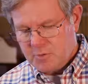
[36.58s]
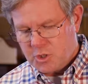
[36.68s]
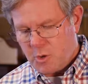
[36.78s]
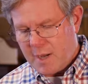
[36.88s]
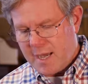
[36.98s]

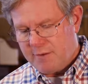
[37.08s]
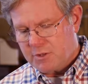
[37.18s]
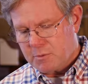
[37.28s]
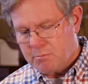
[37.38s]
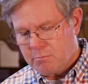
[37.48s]
So I have
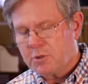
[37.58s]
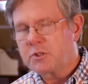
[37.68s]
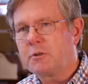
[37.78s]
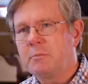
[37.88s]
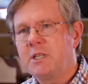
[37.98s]
some books
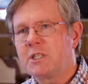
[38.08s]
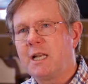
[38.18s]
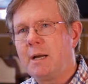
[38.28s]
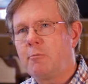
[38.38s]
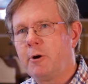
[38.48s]
from his
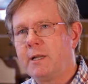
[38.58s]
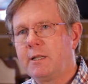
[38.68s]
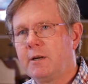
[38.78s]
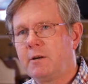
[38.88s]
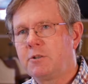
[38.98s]
library
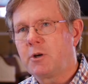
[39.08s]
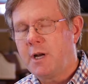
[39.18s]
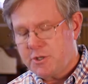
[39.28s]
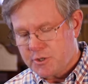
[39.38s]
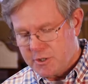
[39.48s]
that are
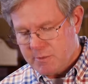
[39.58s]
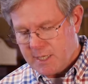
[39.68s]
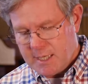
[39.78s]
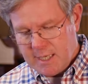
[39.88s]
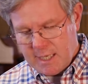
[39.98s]
treasured to
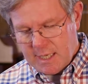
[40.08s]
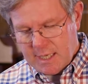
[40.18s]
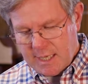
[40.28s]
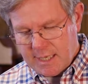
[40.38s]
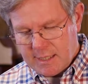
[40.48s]
me,
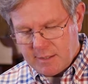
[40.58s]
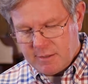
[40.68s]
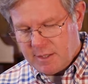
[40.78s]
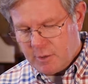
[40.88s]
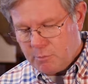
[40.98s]
and
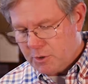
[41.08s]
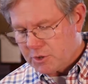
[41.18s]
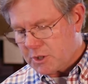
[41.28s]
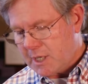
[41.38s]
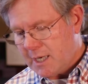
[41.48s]
they're
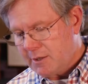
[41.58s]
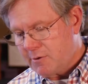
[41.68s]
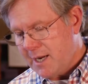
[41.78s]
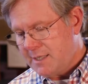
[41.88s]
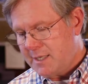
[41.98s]
books like
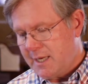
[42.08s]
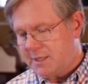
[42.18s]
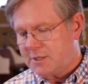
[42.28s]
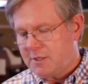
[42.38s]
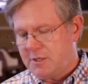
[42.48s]
Great
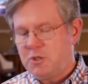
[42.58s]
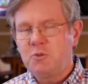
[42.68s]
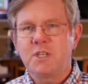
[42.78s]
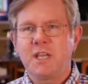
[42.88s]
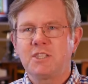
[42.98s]
Texts of the New
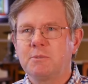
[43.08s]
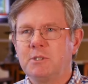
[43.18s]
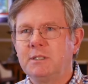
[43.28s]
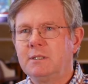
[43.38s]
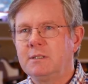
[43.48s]

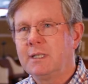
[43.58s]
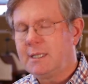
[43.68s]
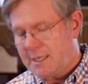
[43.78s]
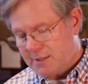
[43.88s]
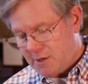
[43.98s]
Testament that
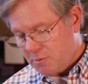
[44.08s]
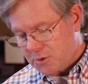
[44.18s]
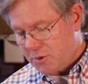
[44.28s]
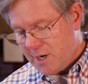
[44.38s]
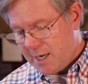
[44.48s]
I thought
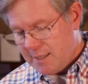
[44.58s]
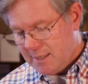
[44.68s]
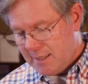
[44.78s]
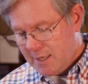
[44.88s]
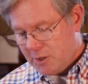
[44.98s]
was great,
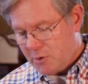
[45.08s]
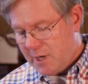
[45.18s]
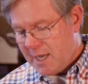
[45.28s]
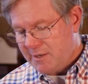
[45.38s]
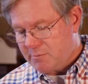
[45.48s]

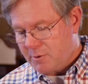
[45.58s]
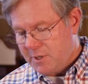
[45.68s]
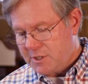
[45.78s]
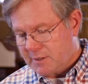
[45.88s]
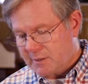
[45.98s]
Creative
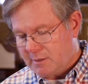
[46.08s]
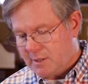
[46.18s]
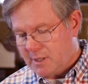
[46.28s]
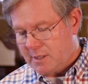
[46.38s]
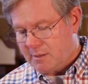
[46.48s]
Preaching
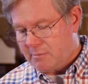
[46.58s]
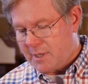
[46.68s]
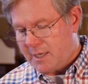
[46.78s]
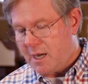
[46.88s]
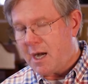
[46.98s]

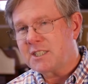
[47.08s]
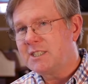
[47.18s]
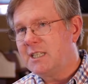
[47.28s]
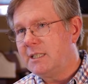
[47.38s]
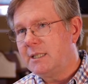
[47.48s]
by
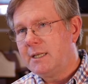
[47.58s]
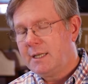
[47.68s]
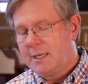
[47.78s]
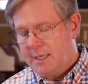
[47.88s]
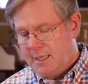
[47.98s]
Oxnan,
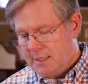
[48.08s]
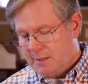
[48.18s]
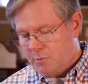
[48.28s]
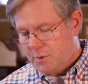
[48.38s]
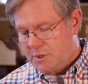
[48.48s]

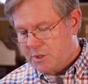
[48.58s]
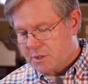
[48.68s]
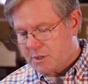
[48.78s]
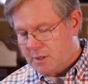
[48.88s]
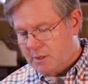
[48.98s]
which
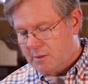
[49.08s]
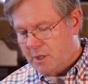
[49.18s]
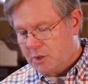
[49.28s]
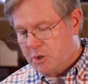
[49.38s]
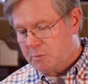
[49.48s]
is
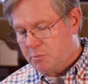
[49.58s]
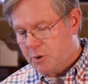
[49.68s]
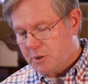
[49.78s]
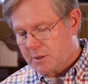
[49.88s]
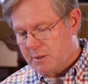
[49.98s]
a good
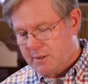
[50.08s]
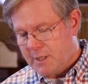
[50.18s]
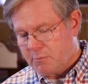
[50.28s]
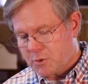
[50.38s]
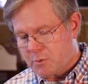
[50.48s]
book
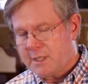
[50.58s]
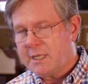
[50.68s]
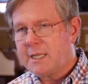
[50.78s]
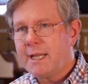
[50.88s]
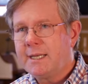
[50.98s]
that was written
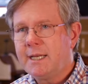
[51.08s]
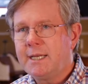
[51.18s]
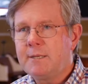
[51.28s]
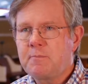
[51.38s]
in that day.